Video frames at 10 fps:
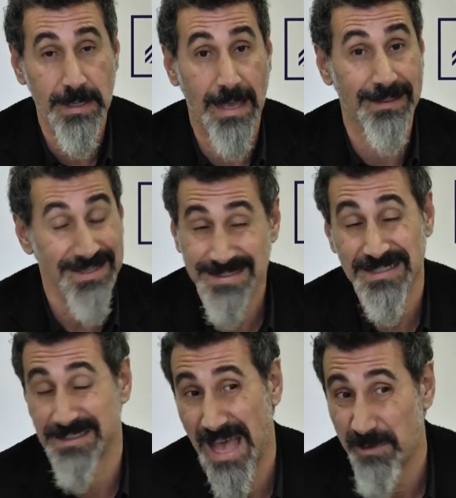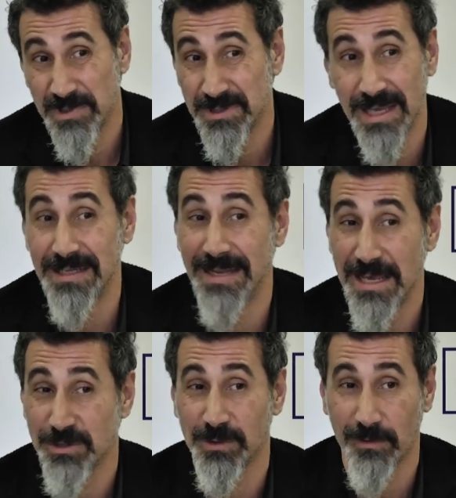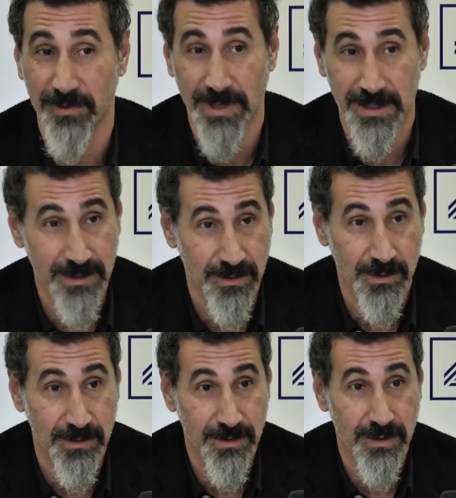And this doesn't happen to any nation overnight either.